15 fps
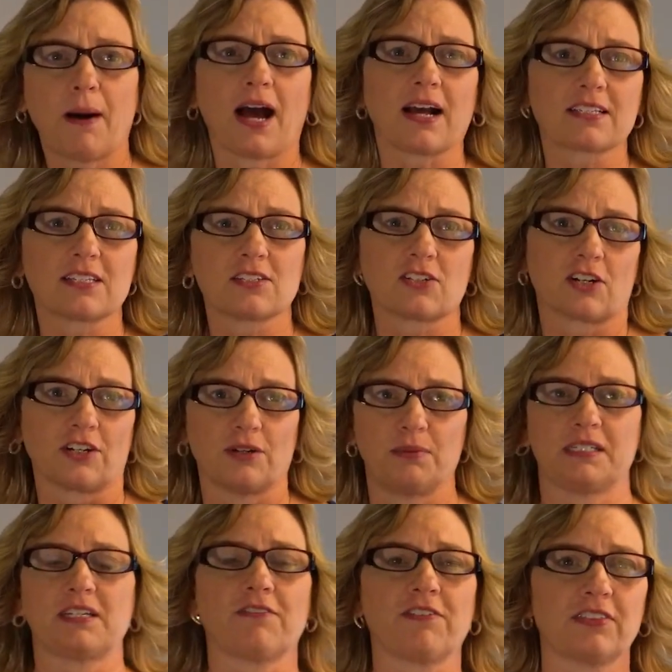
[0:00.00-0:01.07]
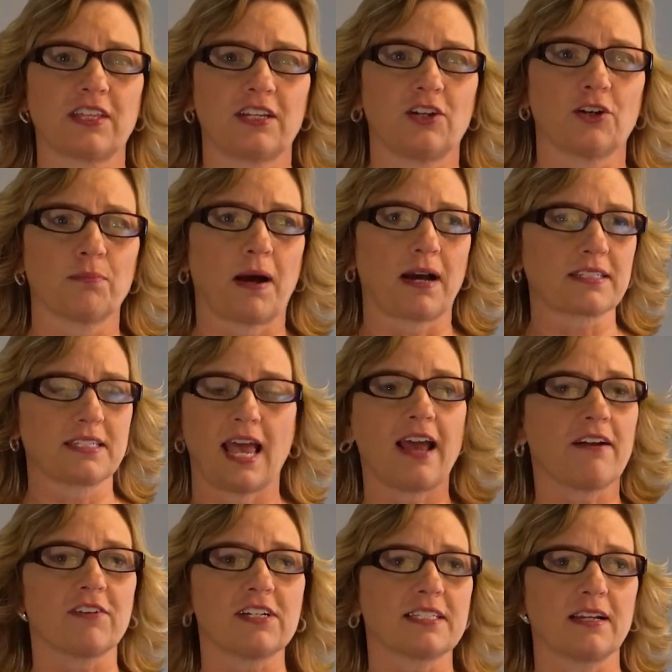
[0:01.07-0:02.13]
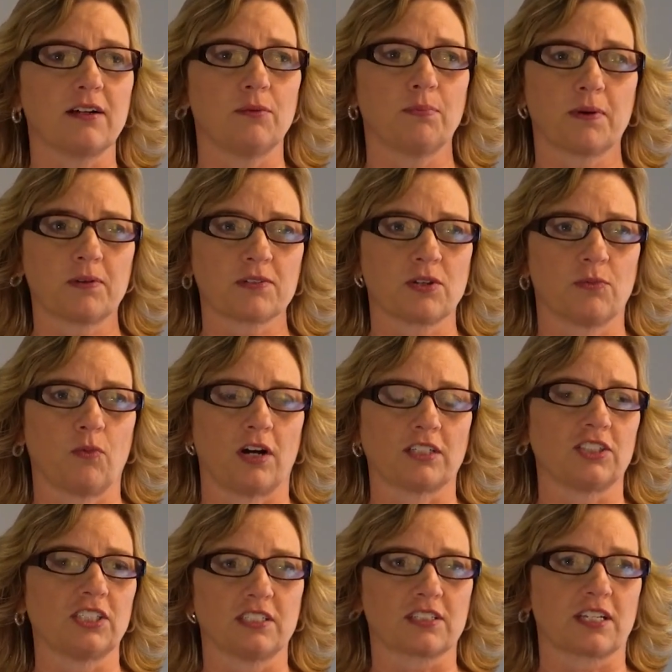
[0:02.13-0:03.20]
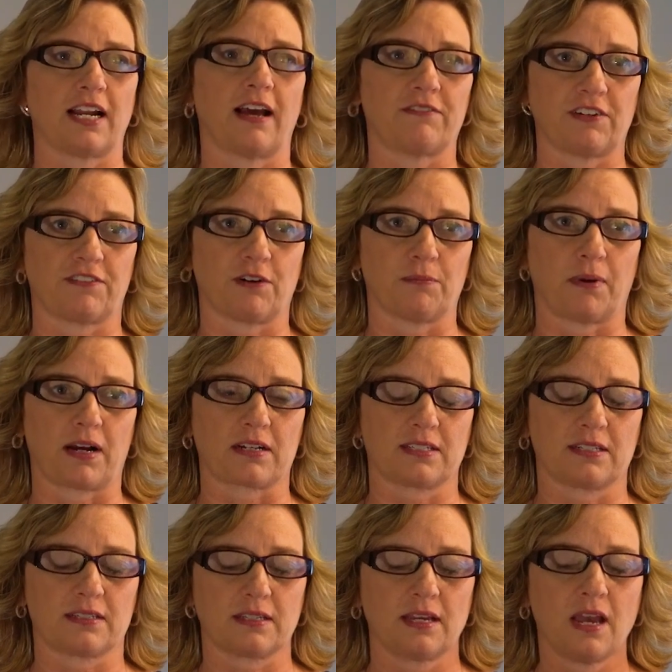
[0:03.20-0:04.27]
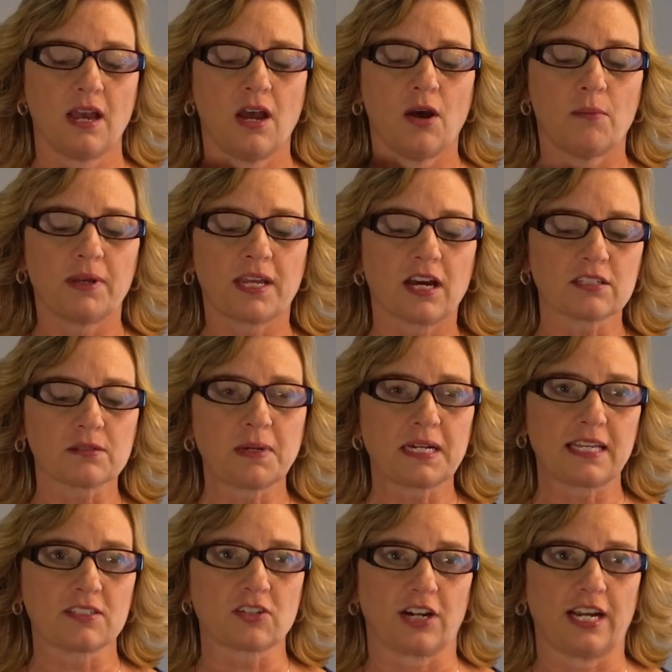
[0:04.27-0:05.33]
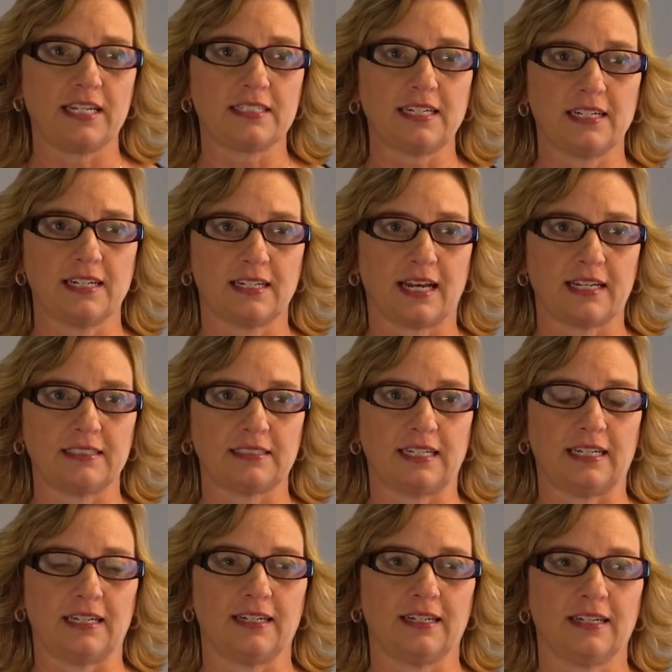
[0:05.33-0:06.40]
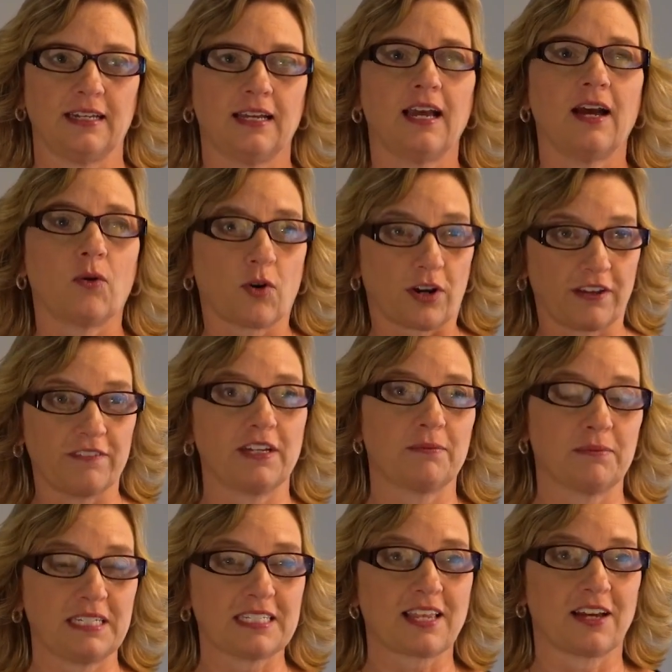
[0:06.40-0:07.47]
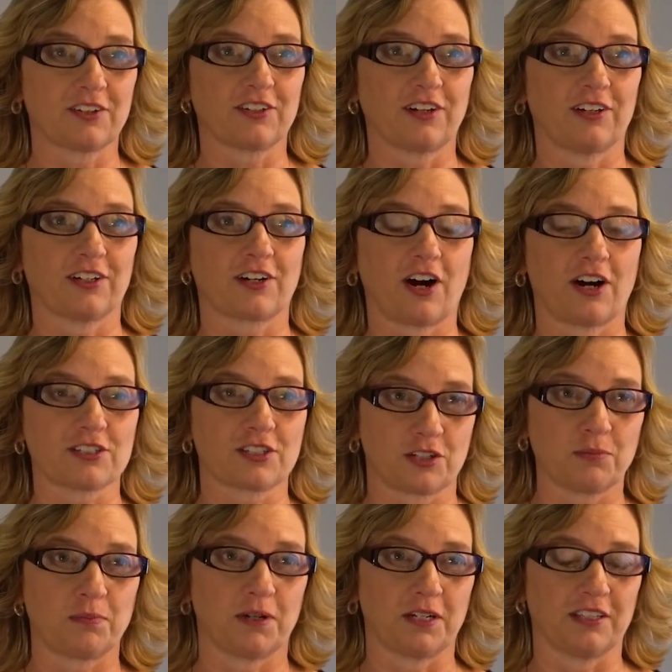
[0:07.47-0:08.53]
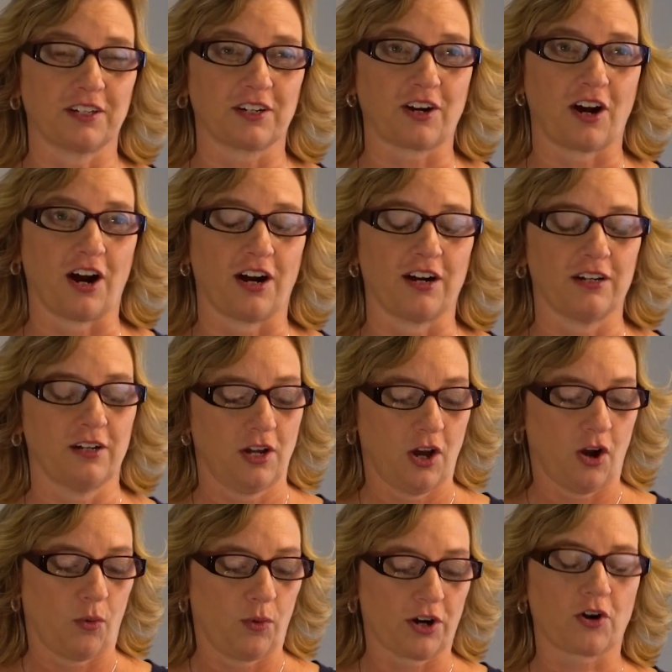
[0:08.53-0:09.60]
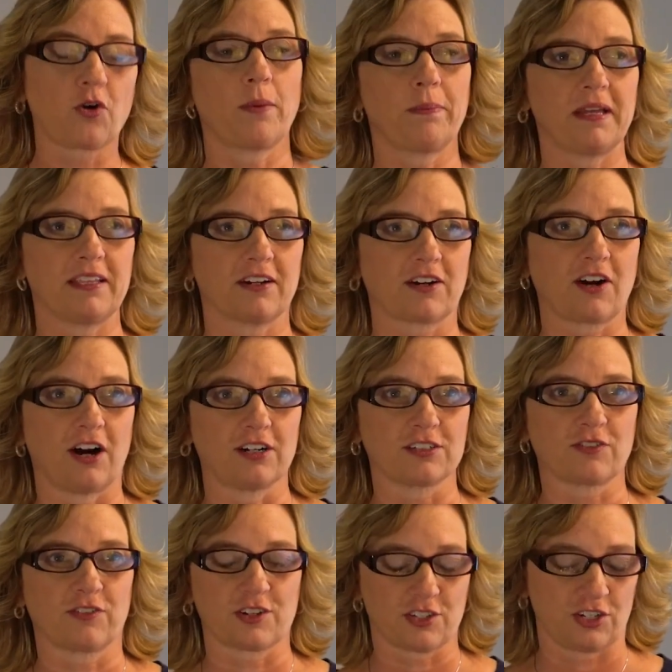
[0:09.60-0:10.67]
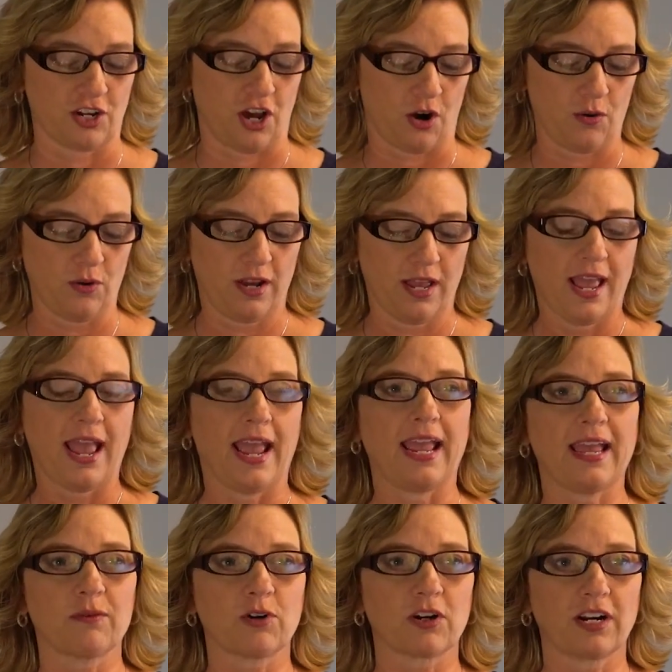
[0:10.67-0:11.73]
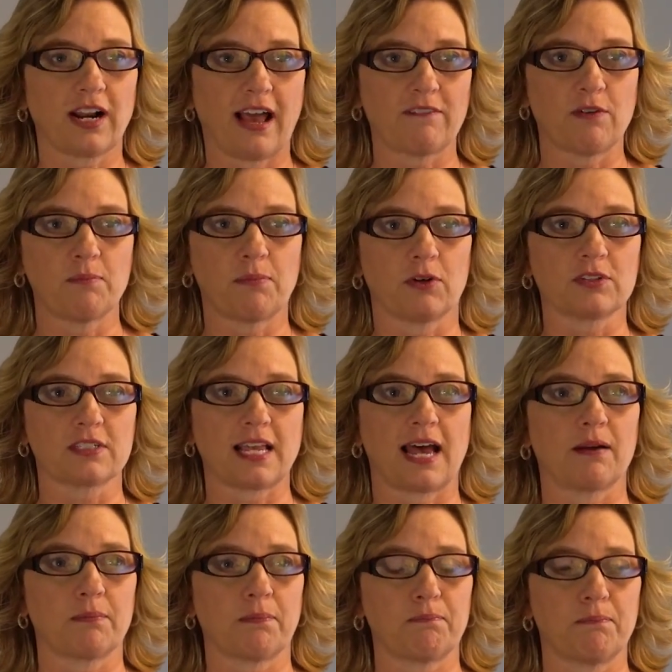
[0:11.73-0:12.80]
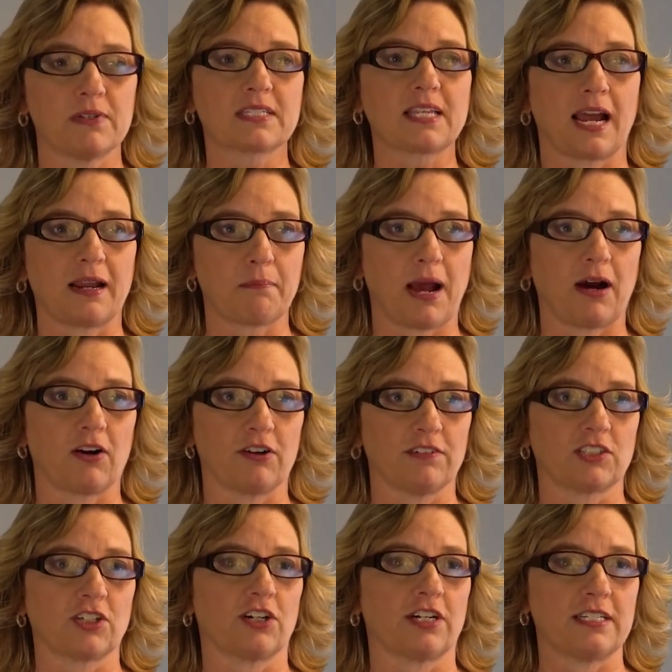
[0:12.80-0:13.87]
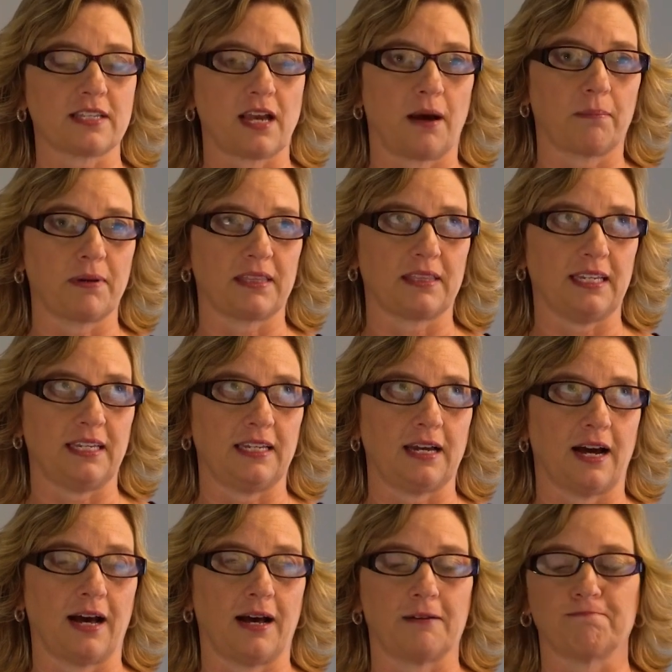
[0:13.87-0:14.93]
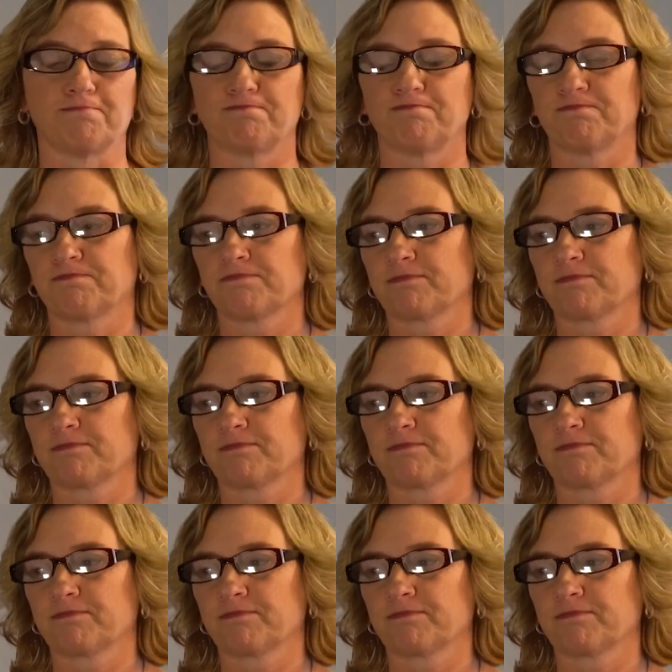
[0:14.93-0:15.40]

boxes are going to be different than your boxes. Every single person watching is going to have different boxes. Because my kids are 18 and 19, we're giving them these $100 cards to put in their car. We're equipping their cars for snow. And we're going to have them both sound, sign power of attorneys up at the um,